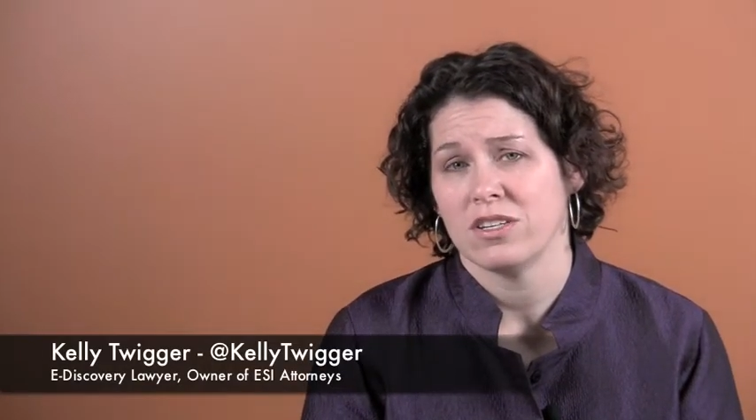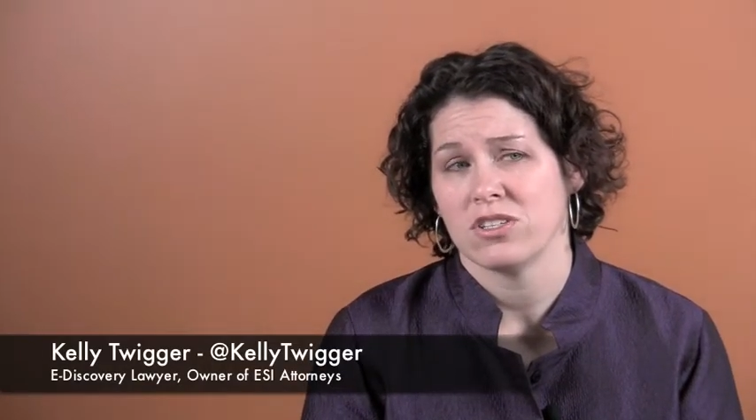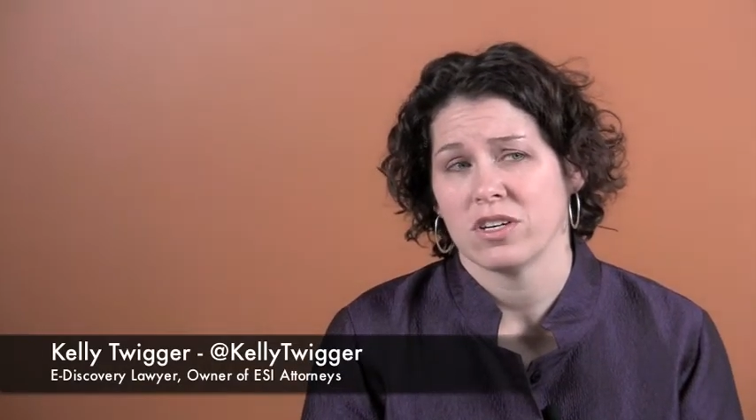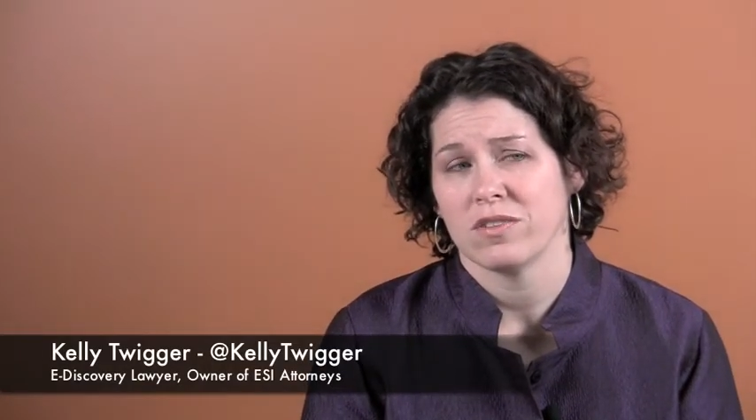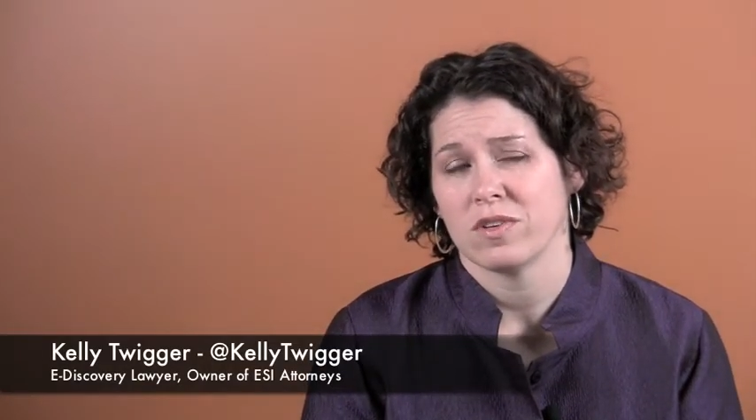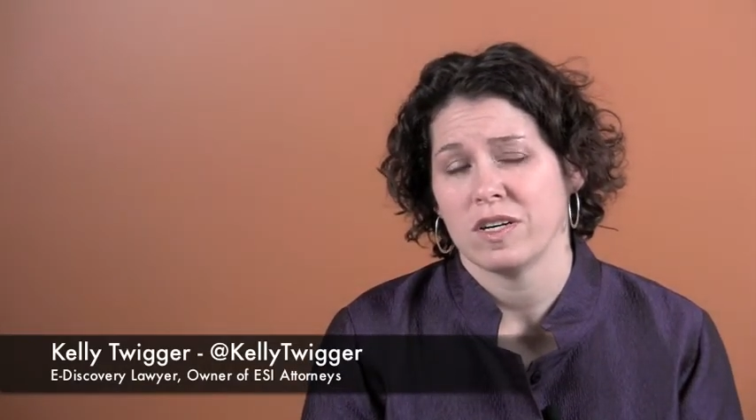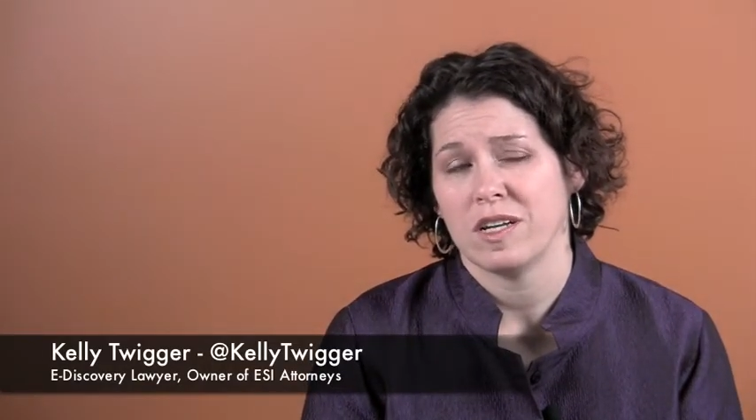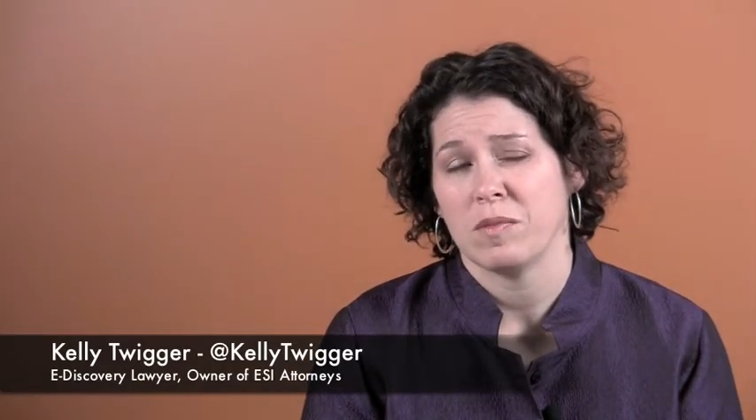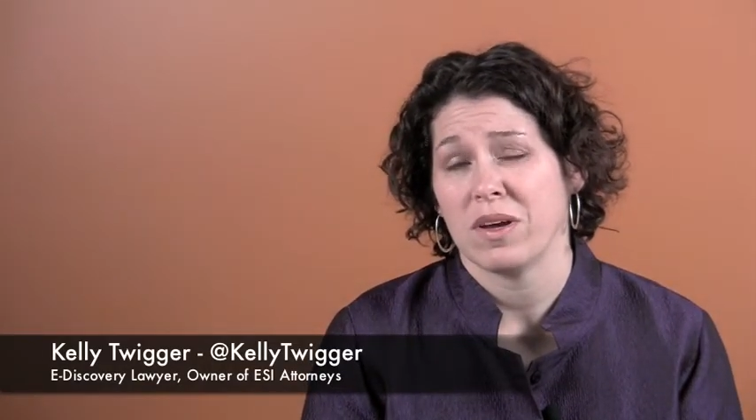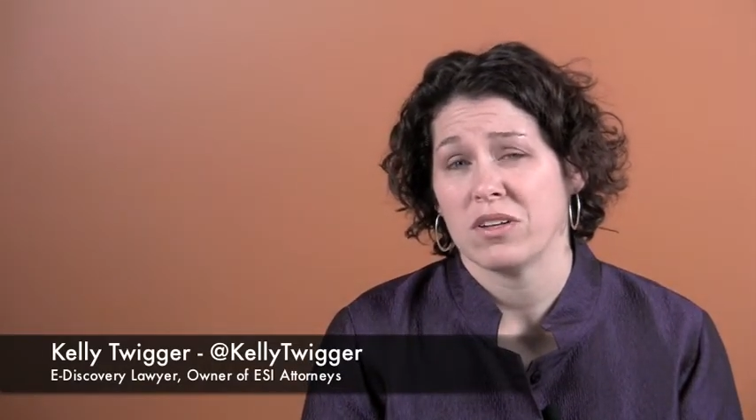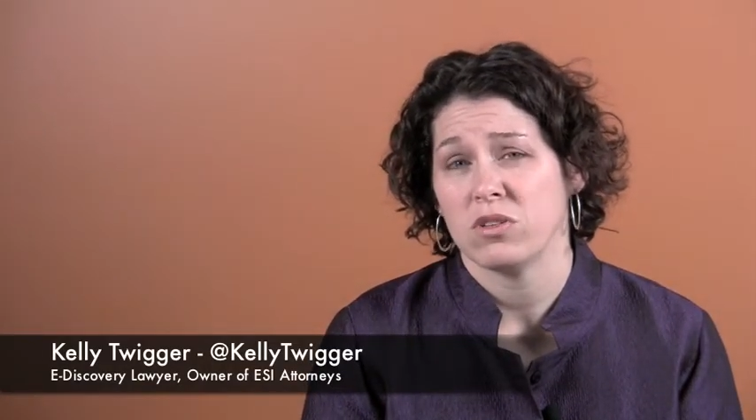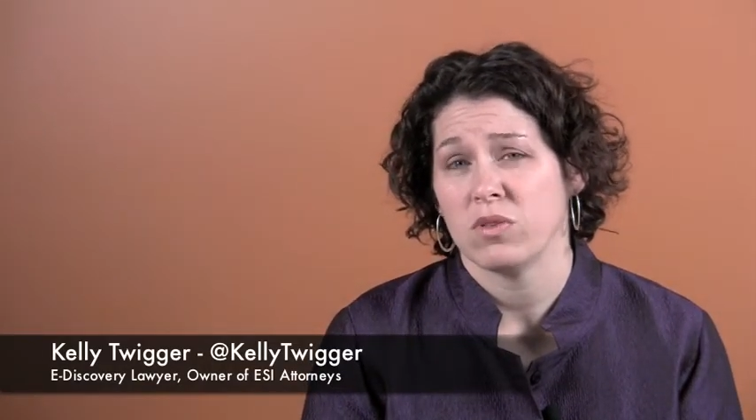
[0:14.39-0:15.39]
e-discovery in
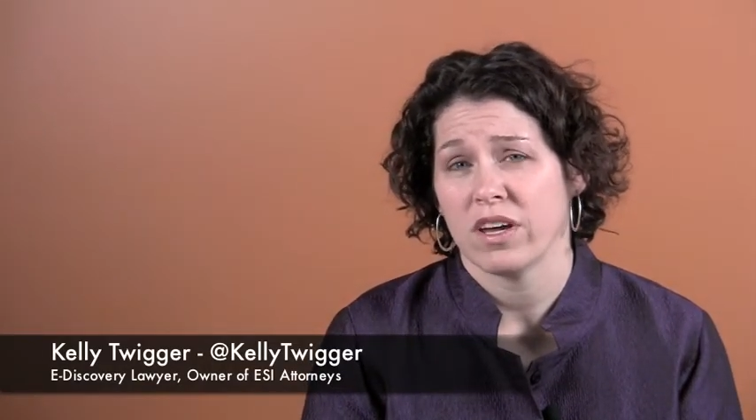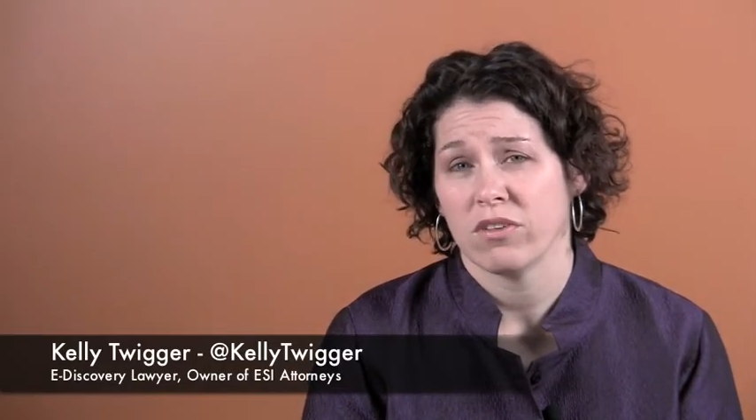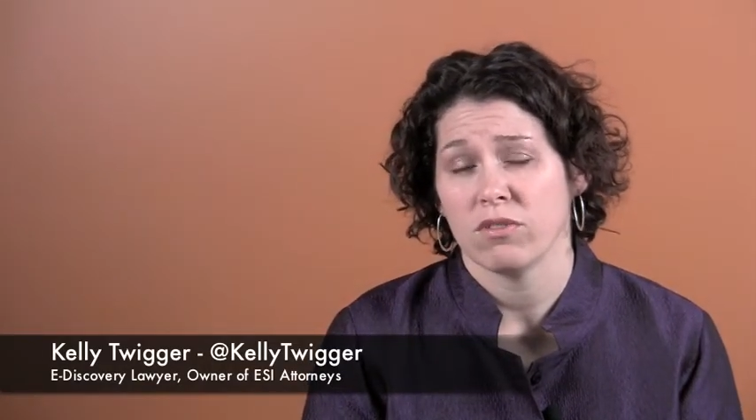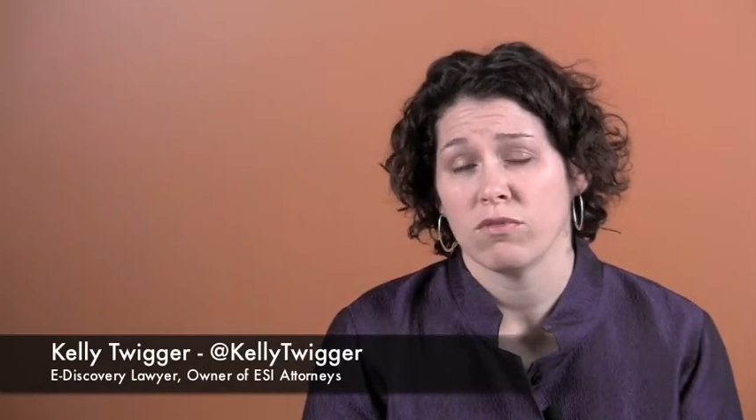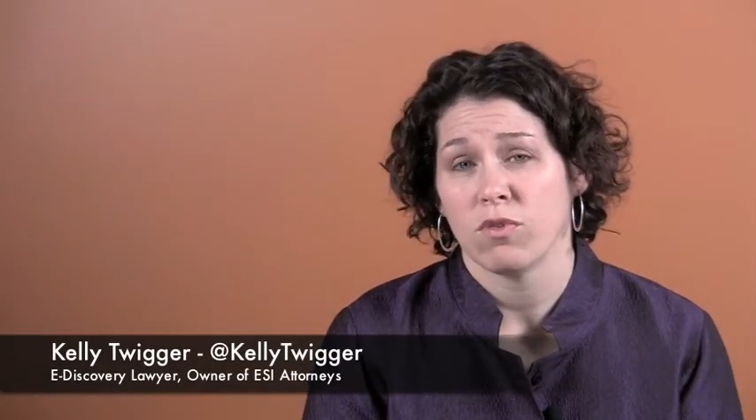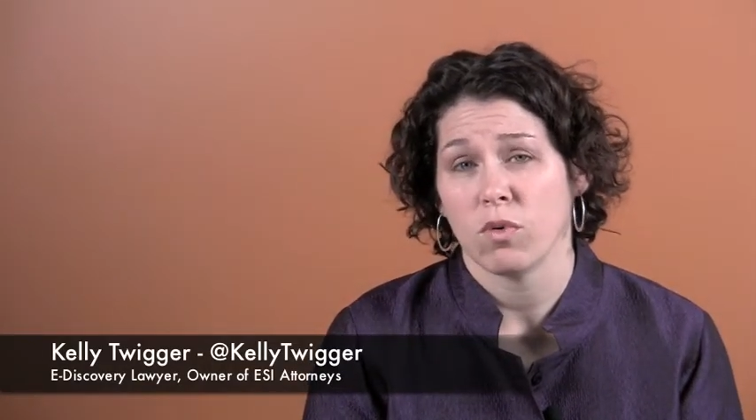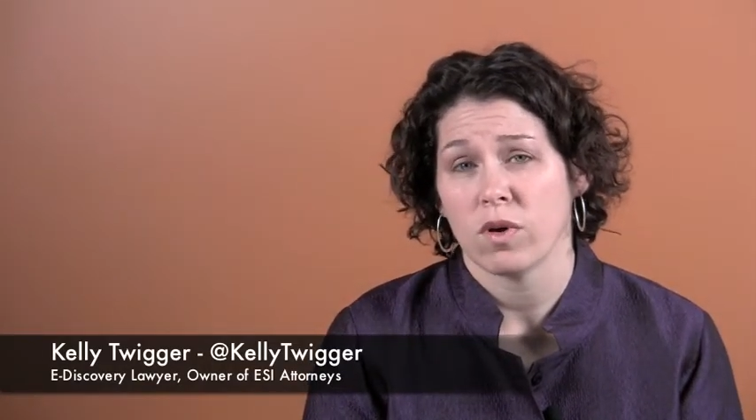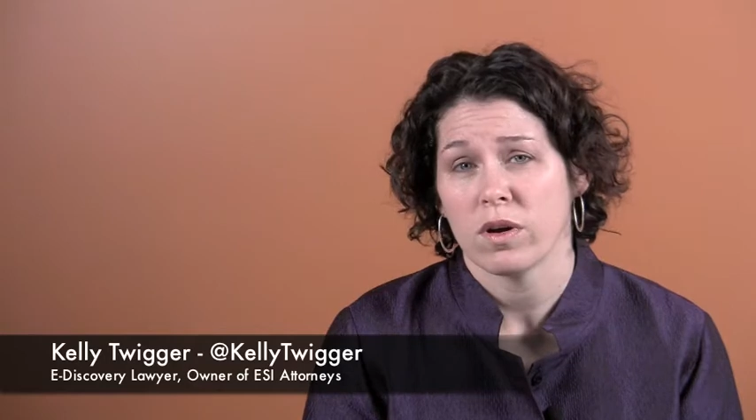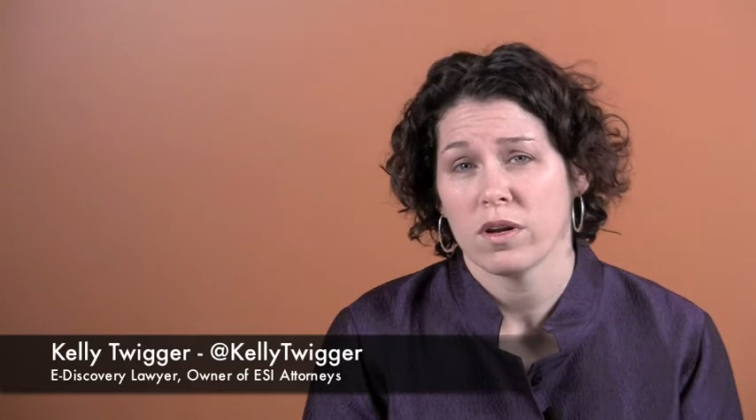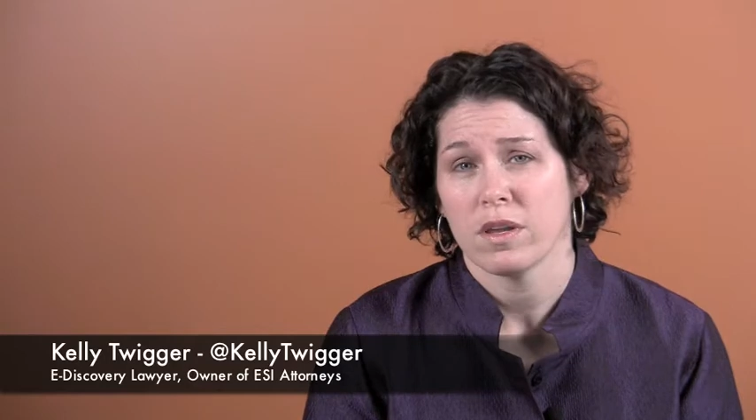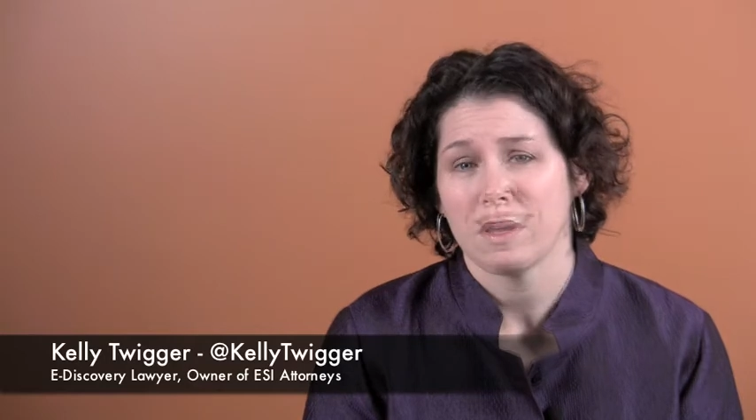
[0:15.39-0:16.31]
about 2004.